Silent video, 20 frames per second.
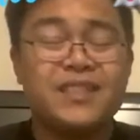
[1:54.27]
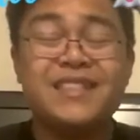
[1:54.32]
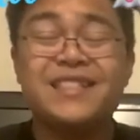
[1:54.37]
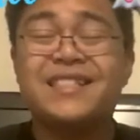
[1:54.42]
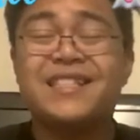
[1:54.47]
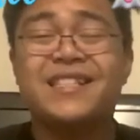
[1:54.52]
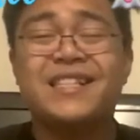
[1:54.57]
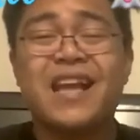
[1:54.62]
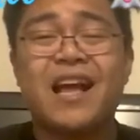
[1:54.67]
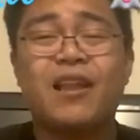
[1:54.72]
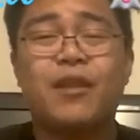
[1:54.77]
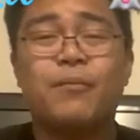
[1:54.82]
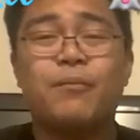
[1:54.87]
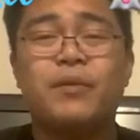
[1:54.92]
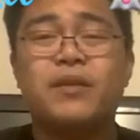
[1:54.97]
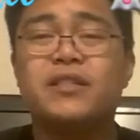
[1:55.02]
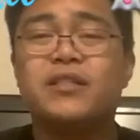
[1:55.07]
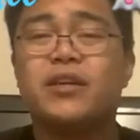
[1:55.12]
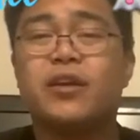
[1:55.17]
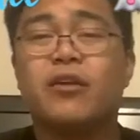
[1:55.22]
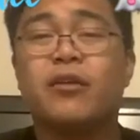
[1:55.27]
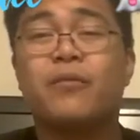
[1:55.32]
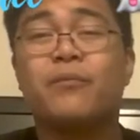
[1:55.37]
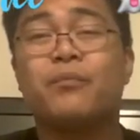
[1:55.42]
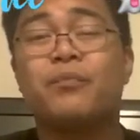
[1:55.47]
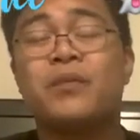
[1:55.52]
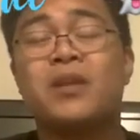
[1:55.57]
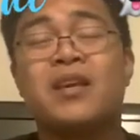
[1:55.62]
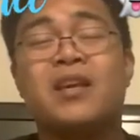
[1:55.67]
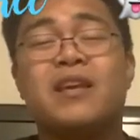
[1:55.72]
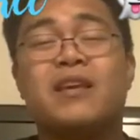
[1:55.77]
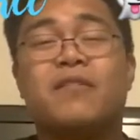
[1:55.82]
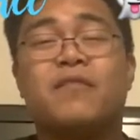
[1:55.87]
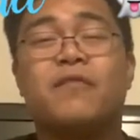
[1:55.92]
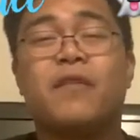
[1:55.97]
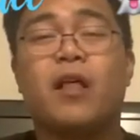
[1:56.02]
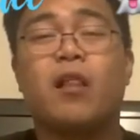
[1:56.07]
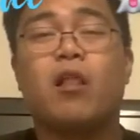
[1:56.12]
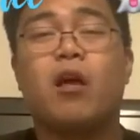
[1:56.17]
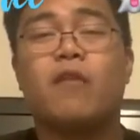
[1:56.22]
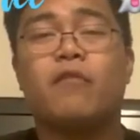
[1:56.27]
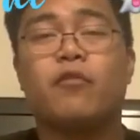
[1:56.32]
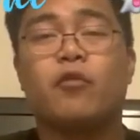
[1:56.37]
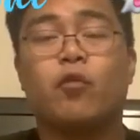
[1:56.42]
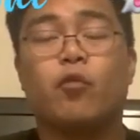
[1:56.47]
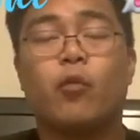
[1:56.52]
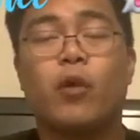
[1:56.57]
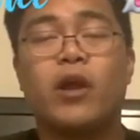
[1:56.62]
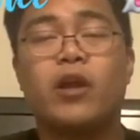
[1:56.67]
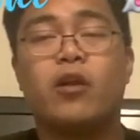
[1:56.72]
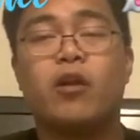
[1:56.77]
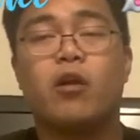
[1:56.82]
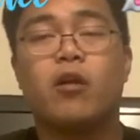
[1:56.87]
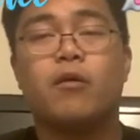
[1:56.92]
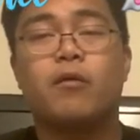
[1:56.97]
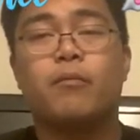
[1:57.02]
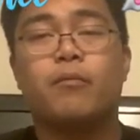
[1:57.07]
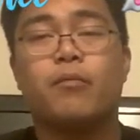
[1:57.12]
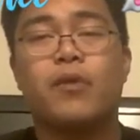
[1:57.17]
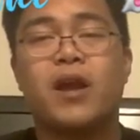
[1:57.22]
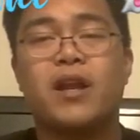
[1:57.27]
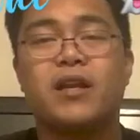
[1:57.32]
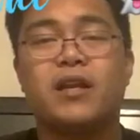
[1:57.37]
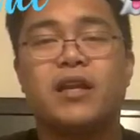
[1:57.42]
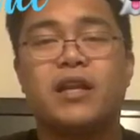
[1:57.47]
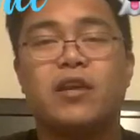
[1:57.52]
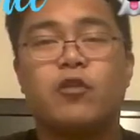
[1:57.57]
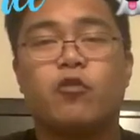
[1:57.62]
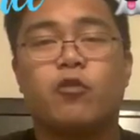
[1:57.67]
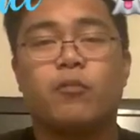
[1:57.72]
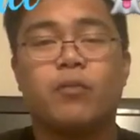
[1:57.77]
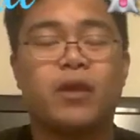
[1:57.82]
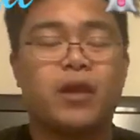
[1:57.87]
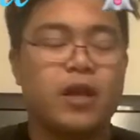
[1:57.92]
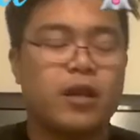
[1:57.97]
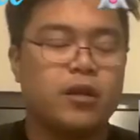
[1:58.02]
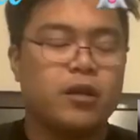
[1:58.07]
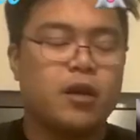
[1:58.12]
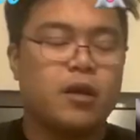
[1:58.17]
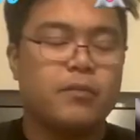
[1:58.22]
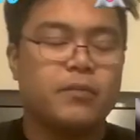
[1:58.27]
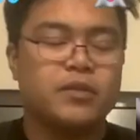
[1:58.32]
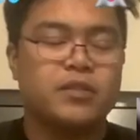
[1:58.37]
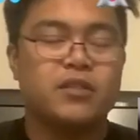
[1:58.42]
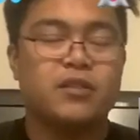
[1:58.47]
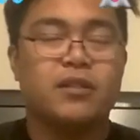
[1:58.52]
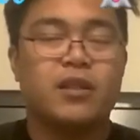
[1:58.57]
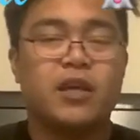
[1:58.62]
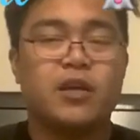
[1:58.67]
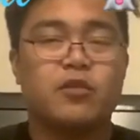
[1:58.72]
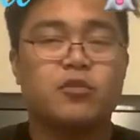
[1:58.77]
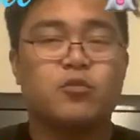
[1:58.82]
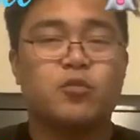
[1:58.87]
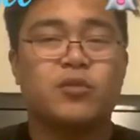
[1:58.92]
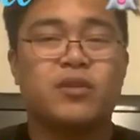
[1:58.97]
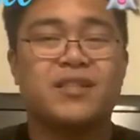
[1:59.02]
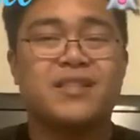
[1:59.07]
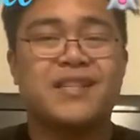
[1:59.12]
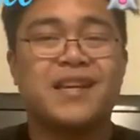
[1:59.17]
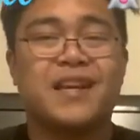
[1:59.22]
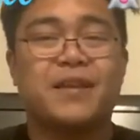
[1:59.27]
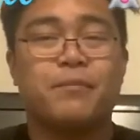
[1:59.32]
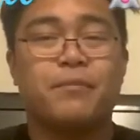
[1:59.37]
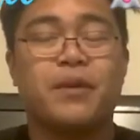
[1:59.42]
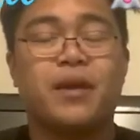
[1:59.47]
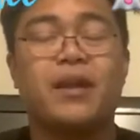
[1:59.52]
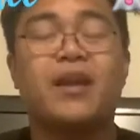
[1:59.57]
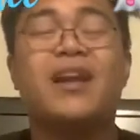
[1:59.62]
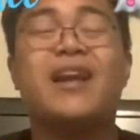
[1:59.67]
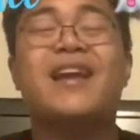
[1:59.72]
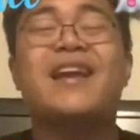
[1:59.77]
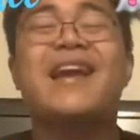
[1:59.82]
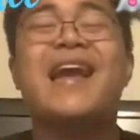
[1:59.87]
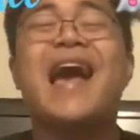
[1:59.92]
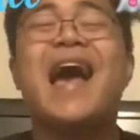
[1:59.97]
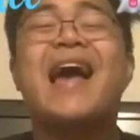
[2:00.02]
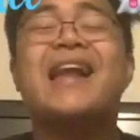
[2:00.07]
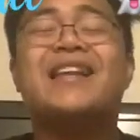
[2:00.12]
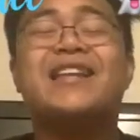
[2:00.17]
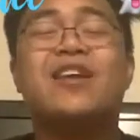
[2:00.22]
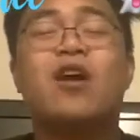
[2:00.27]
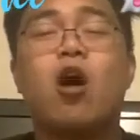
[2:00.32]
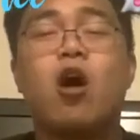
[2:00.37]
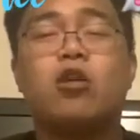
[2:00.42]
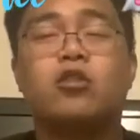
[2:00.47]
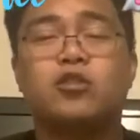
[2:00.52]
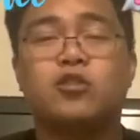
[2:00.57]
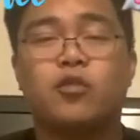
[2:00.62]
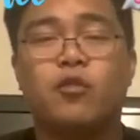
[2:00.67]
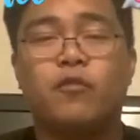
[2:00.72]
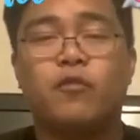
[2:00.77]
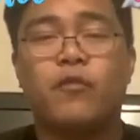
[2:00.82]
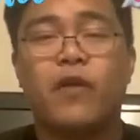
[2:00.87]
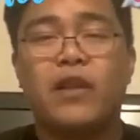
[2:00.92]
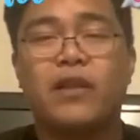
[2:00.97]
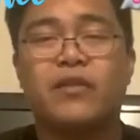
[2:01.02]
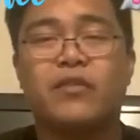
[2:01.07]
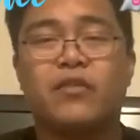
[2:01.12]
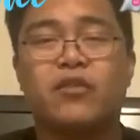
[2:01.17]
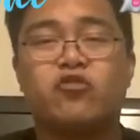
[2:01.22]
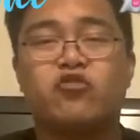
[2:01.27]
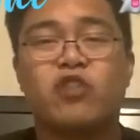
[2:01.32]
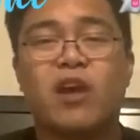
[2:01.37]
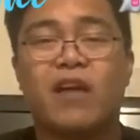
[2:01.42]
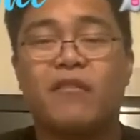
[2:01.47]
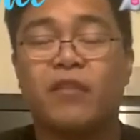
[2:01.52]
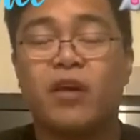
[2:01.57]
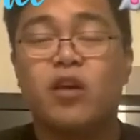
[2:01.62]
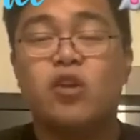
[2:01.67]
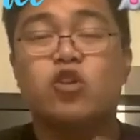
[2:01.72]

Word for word: Skal Labissiere, he fell off the radar. Brandon Ingram, again, coming to the Lakers with the second pick, and he also fell in the draft,